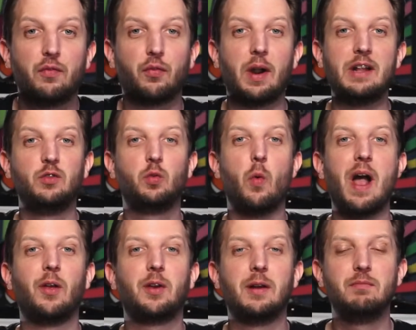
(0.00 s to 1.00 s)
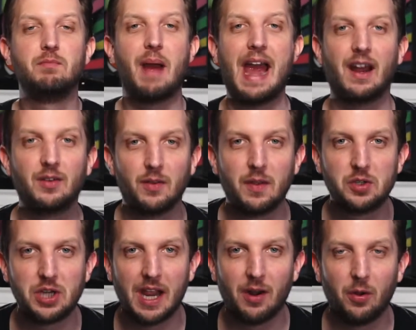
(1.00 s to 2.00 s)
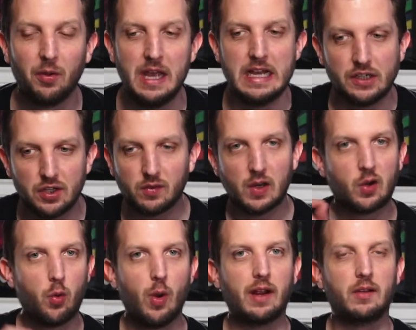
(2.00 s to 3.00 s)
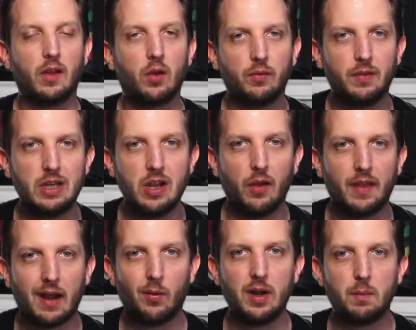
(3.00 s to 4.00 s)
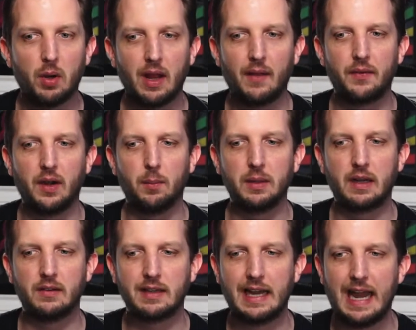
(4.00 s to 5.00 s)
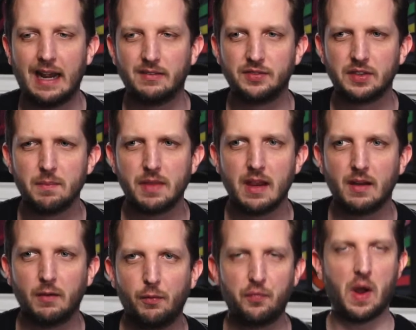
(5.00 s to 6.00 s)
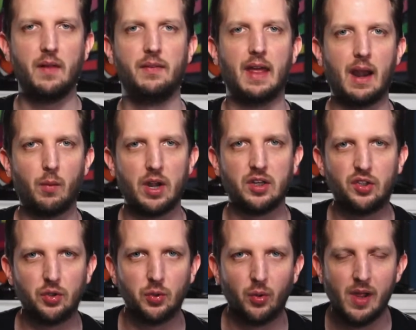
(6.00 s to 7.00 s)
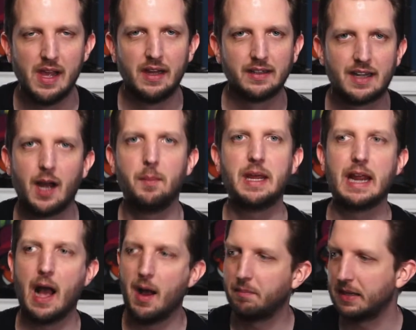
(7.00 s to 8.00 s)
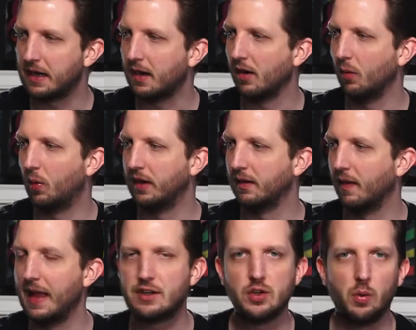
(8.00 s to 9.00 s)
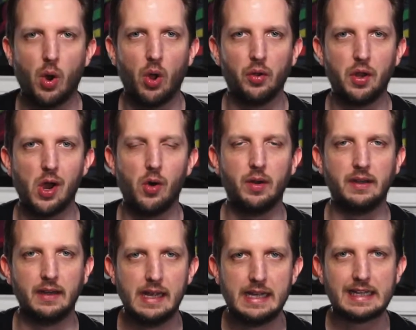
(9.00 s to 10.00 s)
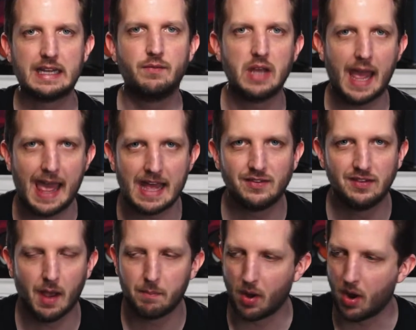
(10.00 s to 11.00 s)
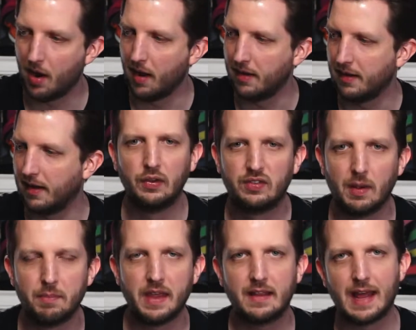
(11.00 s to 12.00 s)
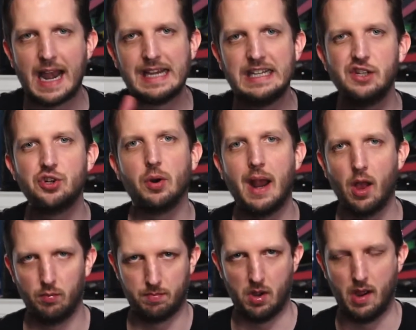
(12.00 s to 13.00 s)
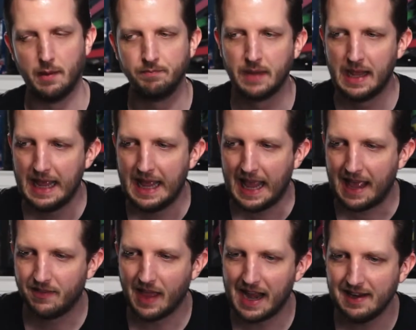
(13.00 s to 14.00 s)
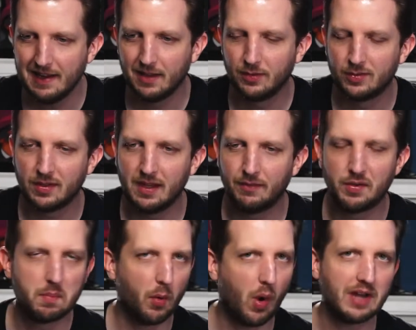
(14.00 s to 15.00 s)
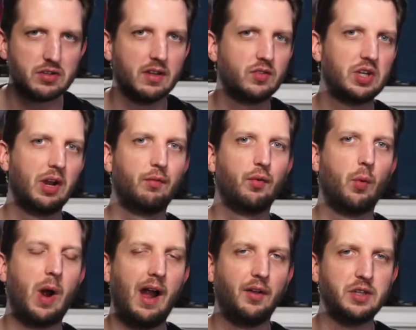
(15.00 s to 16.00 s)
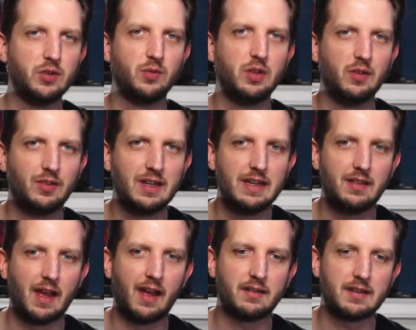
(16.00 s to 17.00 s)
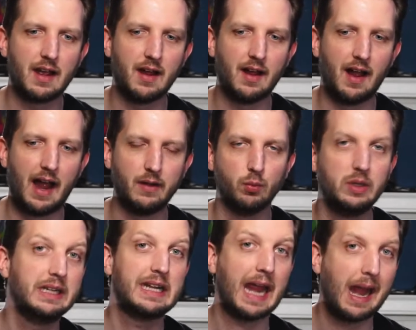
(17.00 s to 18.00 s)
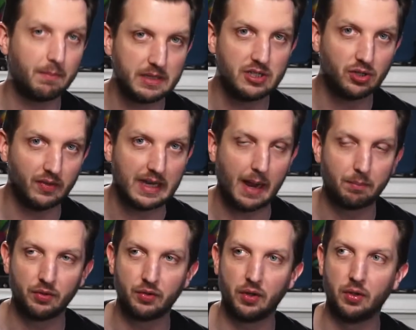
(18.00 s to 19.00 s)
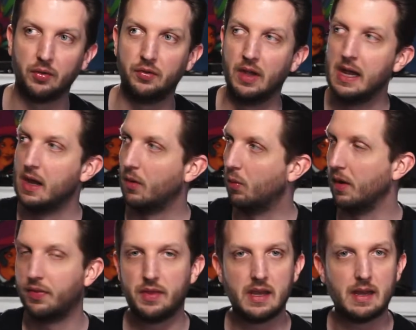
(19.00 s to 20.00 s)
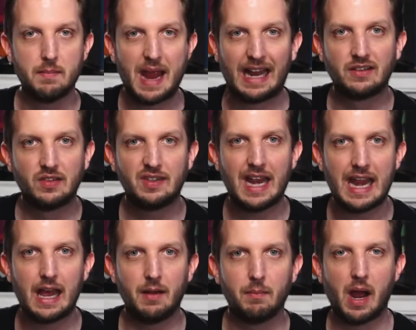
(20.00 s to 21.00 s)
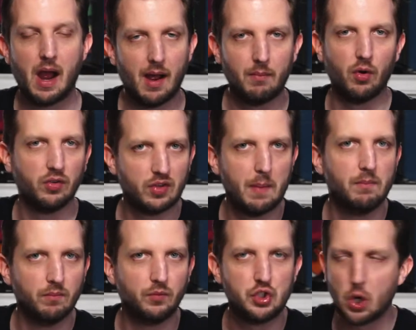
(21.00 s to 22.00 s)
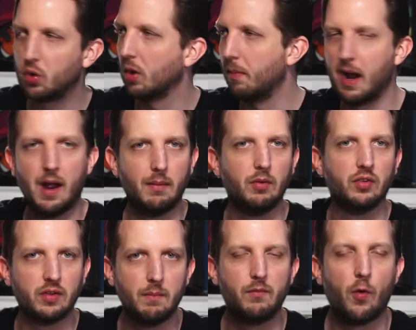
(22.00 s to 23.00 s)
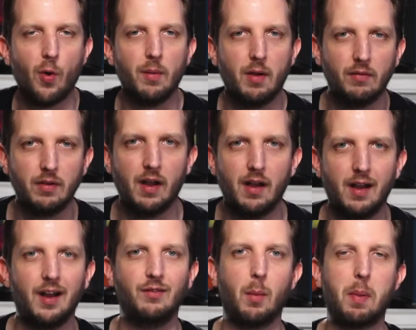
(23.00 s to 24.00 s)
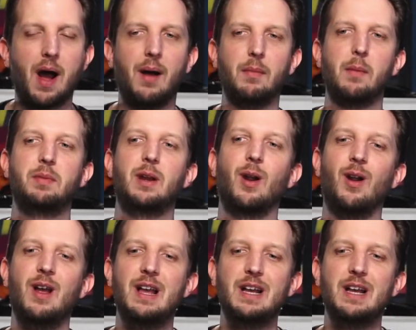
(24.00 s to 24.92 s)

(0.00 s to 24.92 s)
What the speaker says: friends, welcome back to the channel. Just a quick little video that I wanted to put out there because I have something fun that I want to do coming up here. I wanted to let you all know and give you a heads up on something that I need your help on. And that is, if you've been watching this channel for a while, you see that I recap each of the episodes with the Mad Stan bomb or some Joker bomb or some form of a bomb up here,